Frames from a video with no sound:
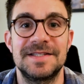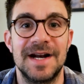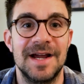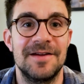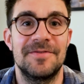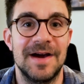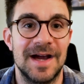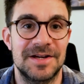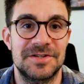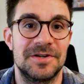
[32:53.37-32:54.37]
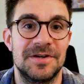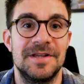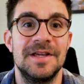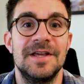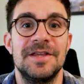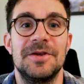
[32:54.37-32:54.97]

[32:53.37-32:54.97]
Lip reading: drive action, you